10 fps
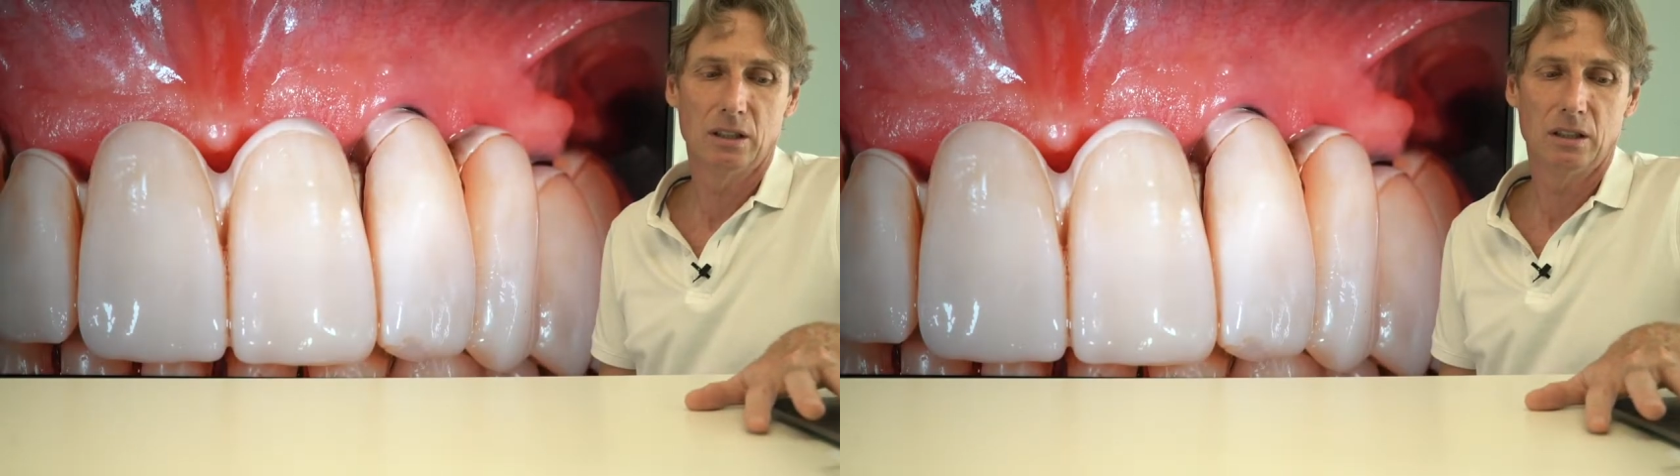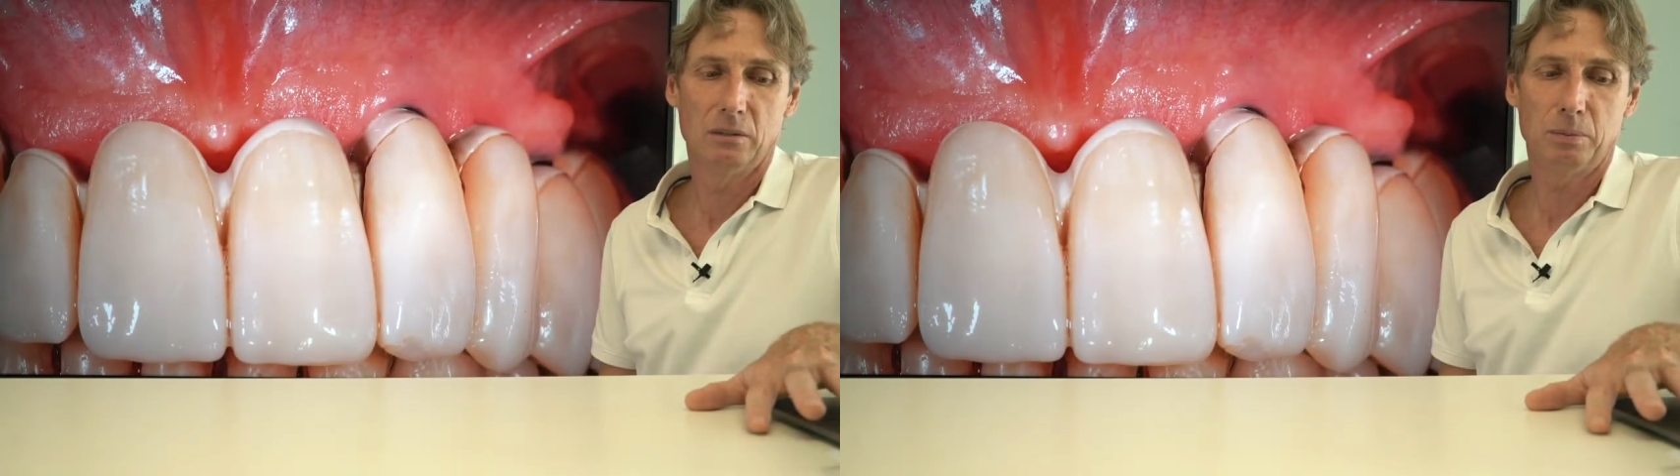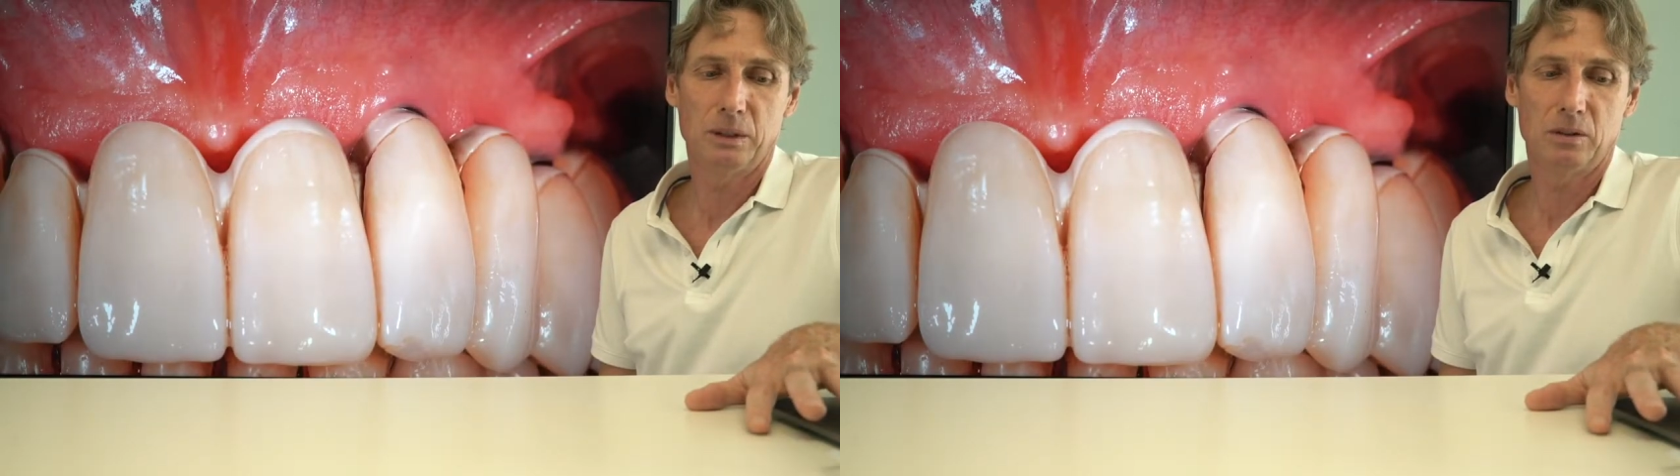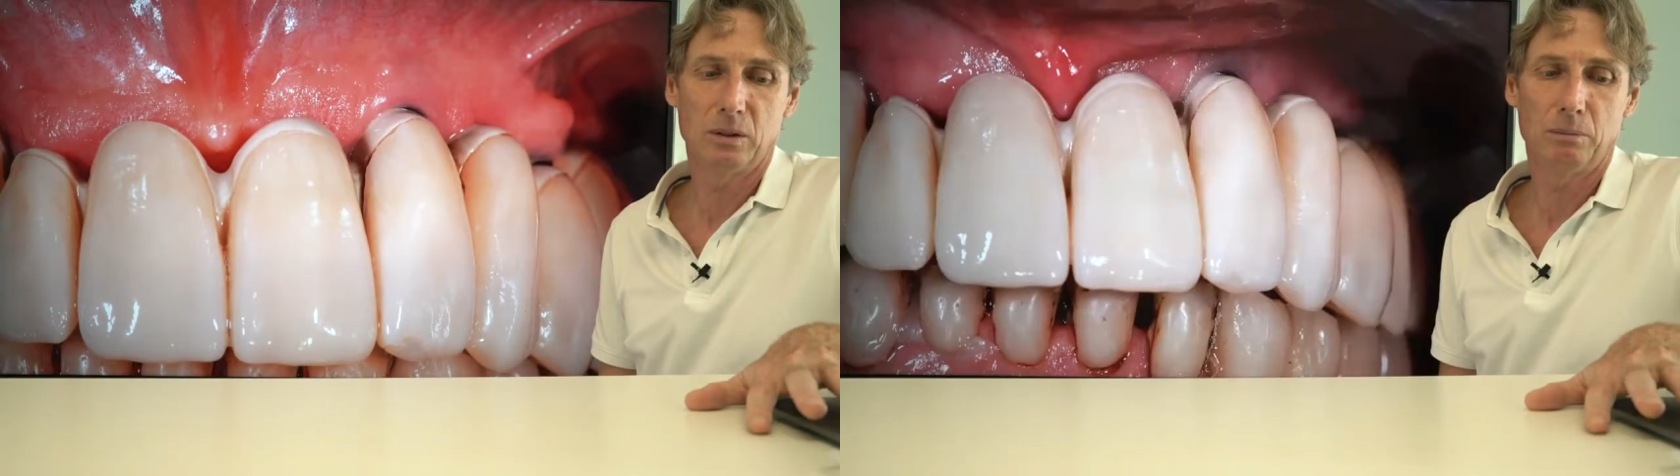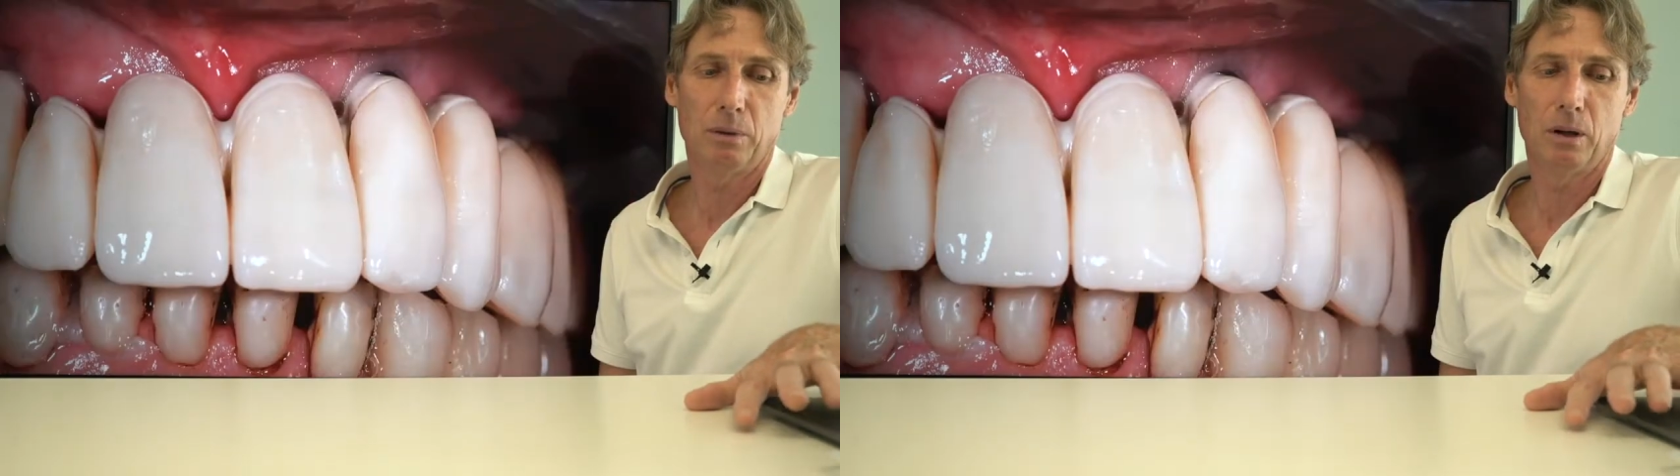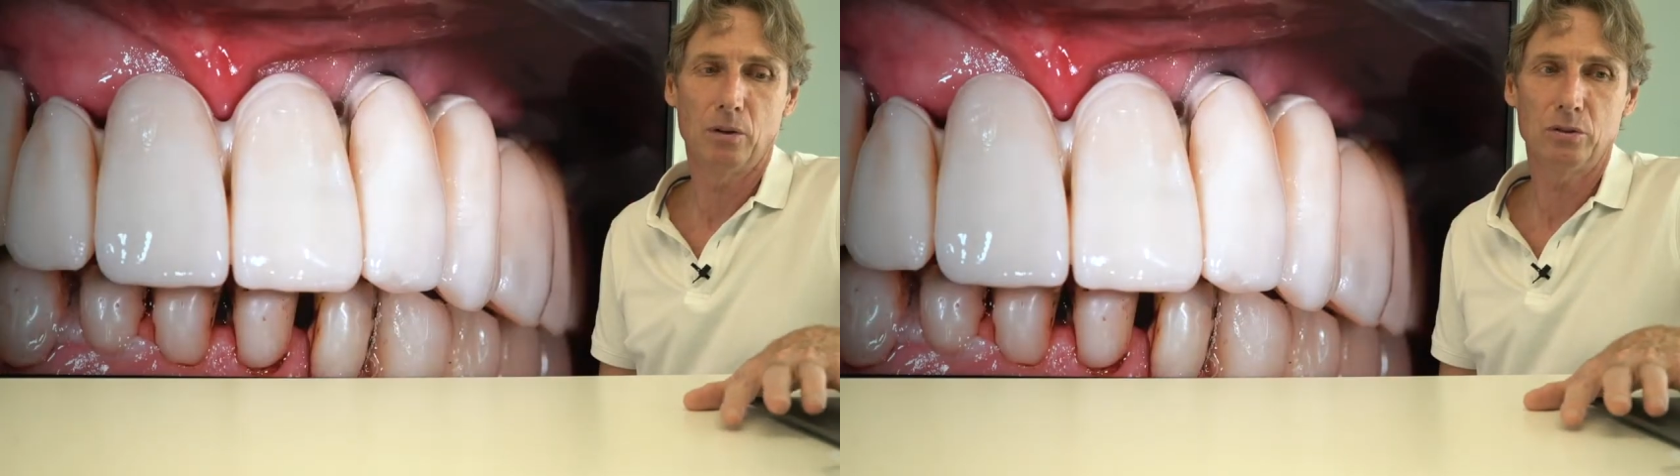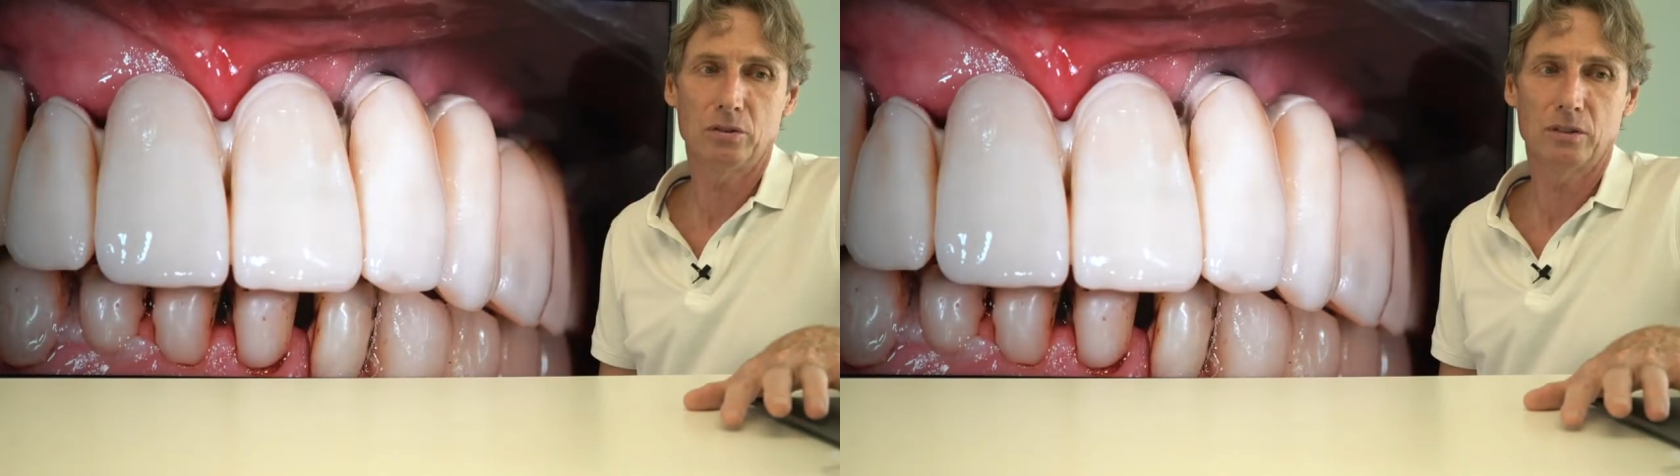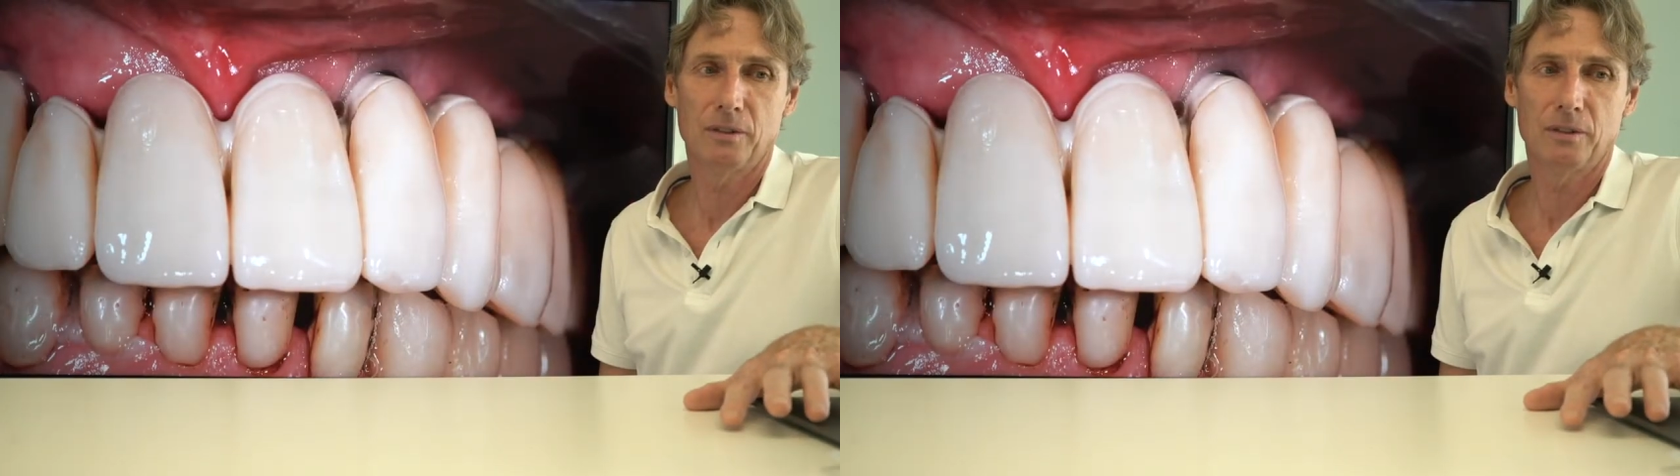in between both,